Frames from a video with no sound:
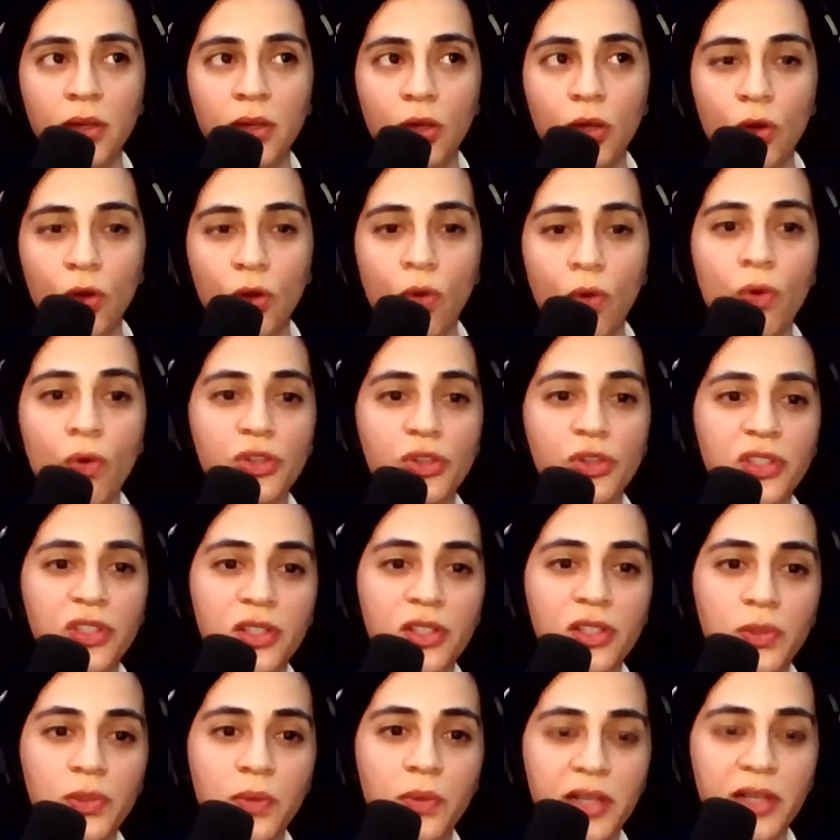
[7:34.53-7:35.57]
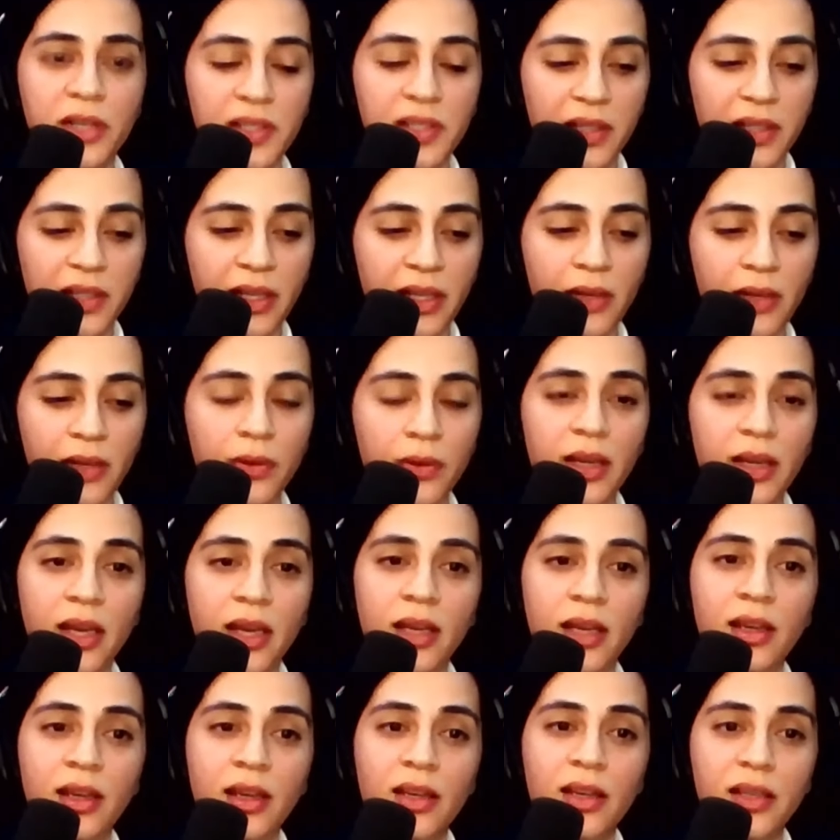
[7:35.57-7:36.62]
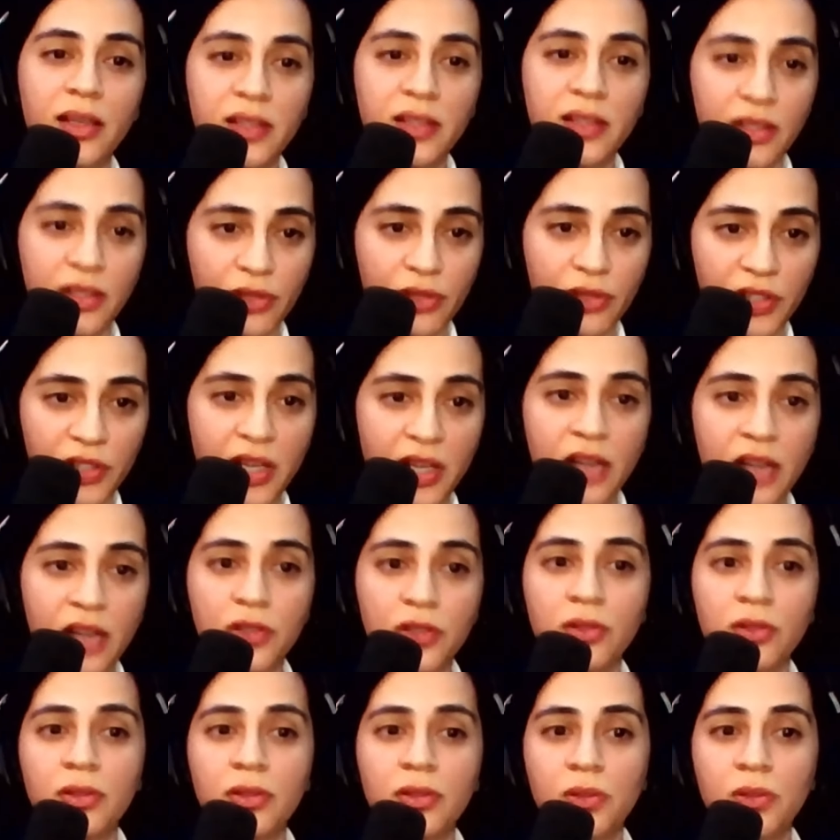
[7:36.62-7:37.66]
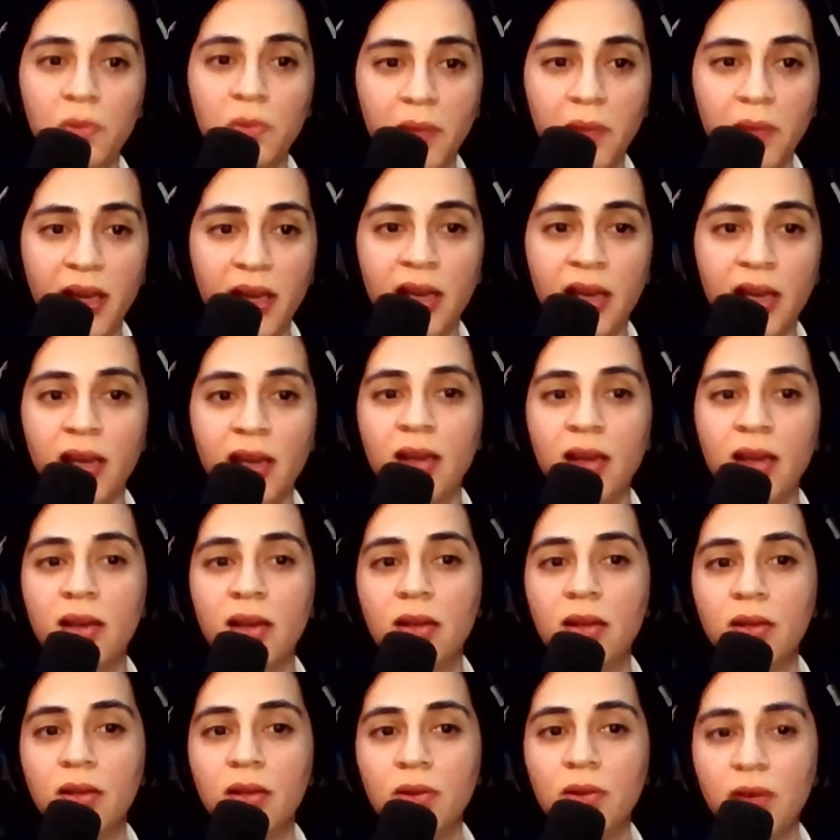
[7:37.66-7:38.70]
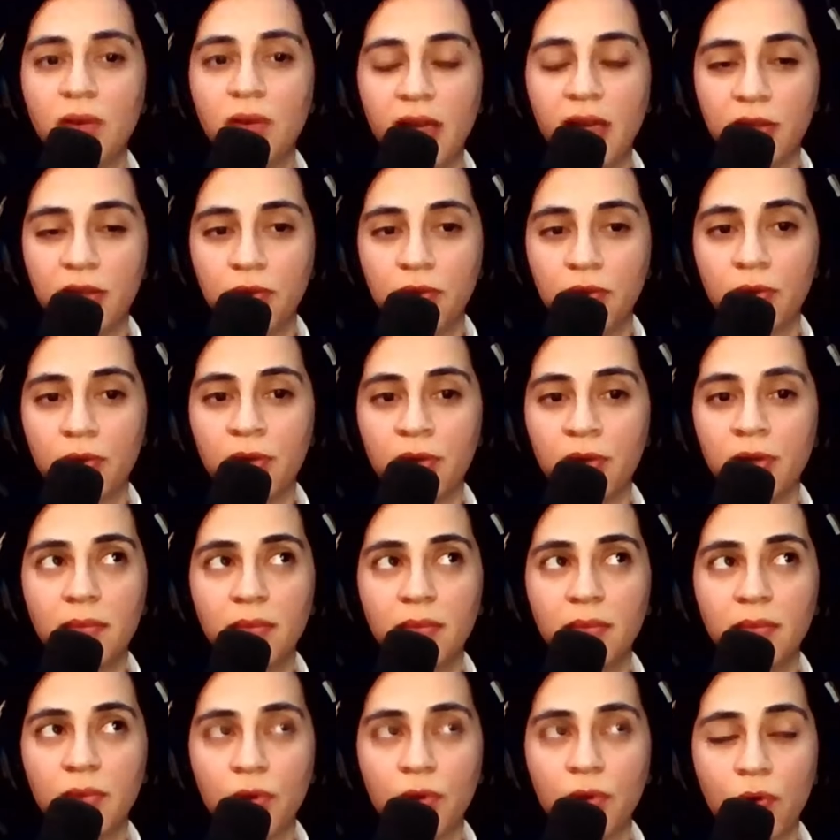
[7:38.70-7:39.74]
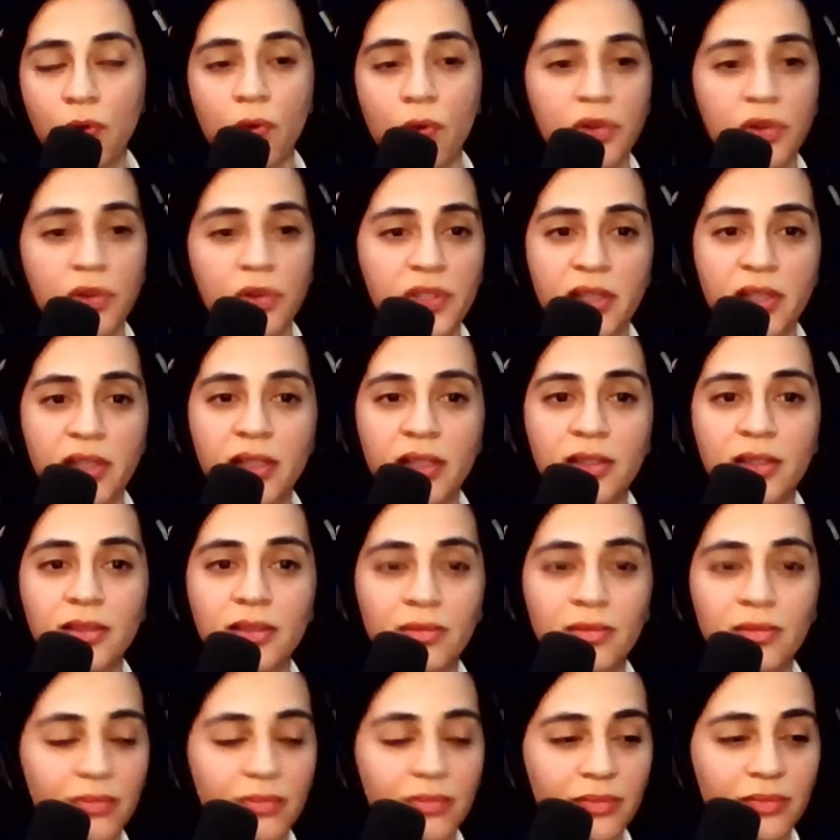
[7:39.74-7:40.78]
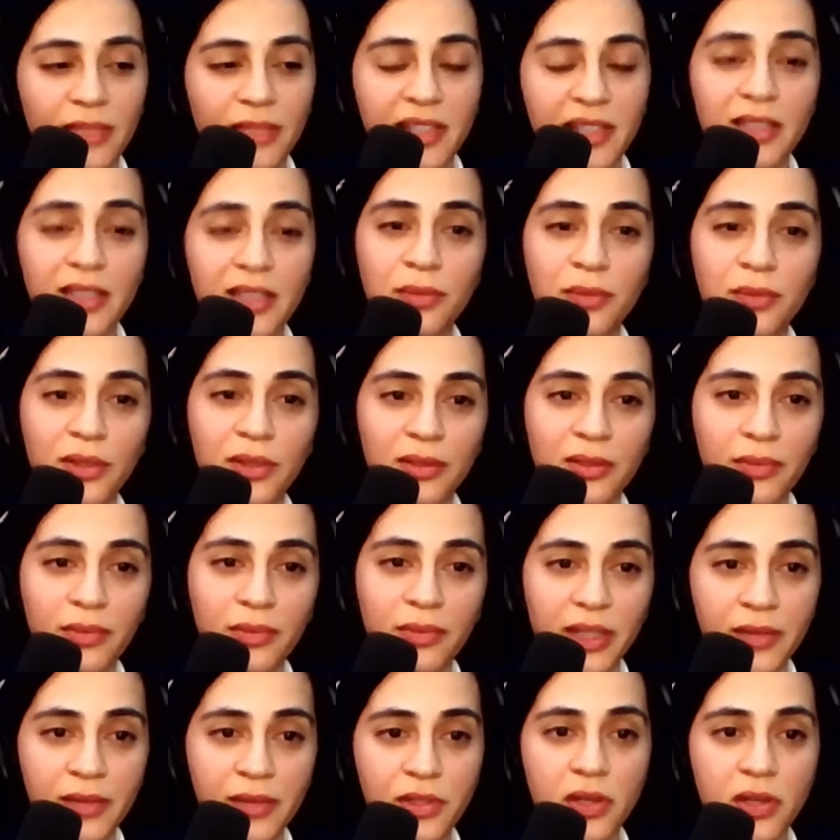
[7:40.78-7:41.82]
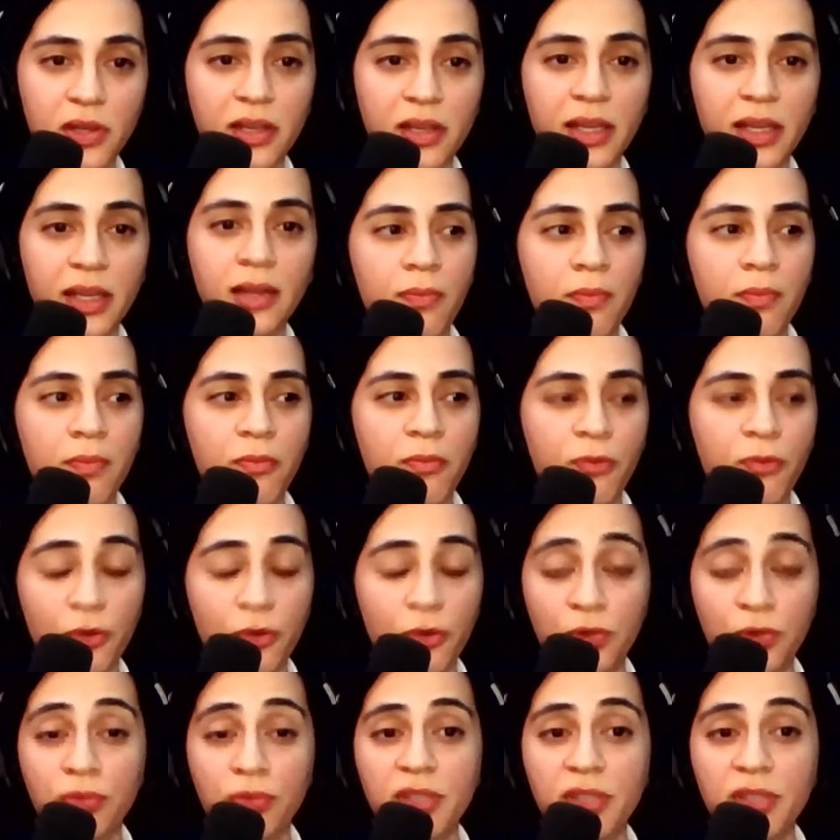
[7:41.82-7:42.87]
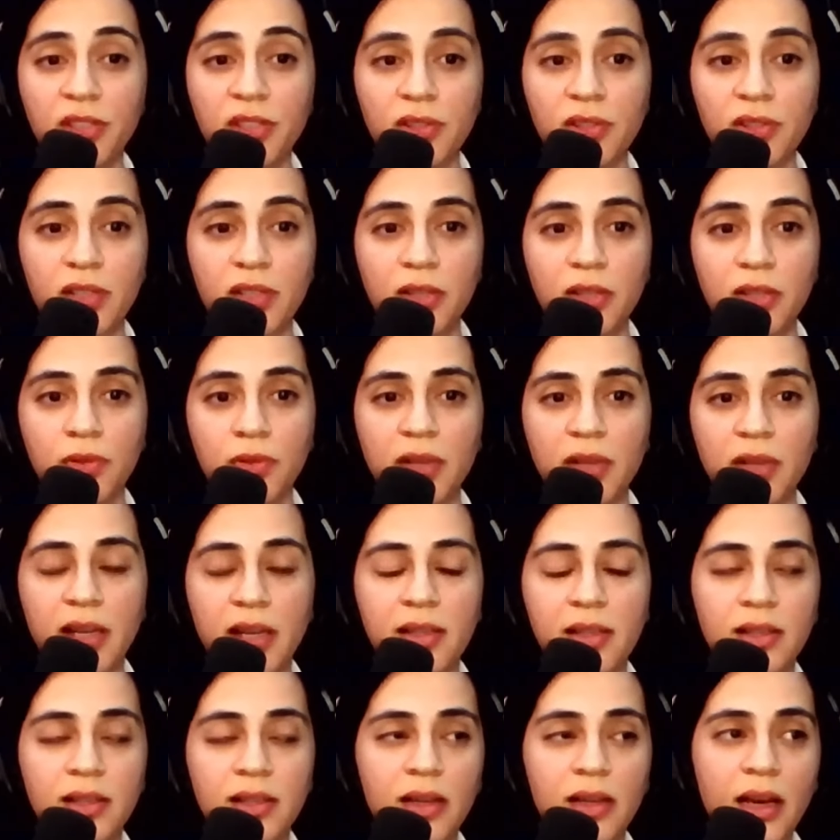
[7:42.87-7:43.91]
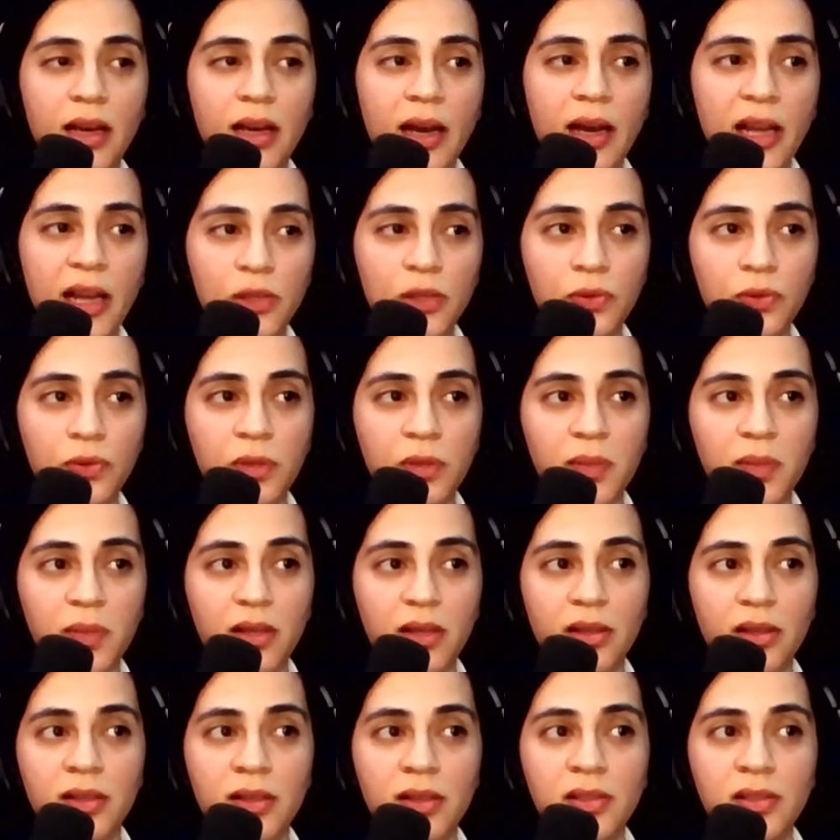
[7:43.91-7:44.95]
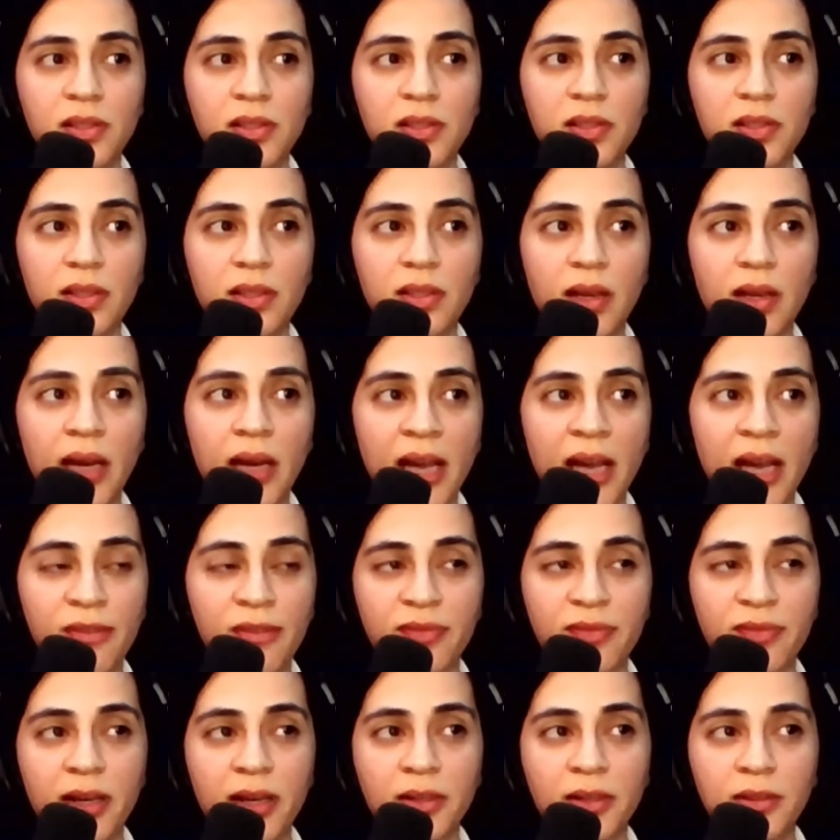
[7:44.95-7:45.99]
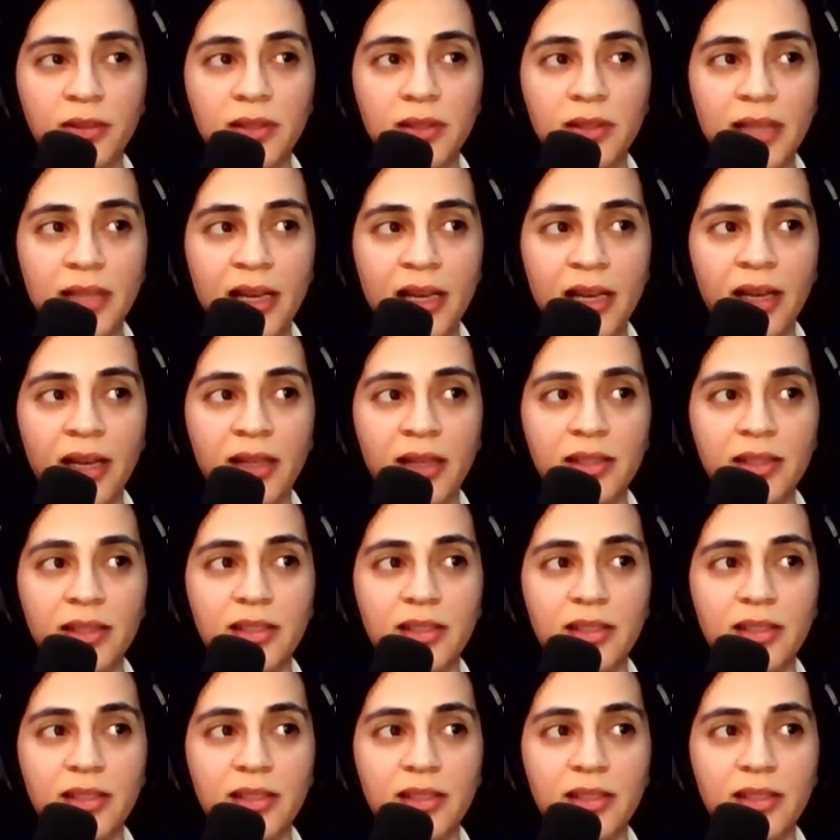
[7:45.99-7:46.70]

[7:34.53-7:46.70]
courses where it's like, okay, it's a transaction, you pay, you get your course, and that's it. We never talk again. For two reasons I do that. I do it because I have found that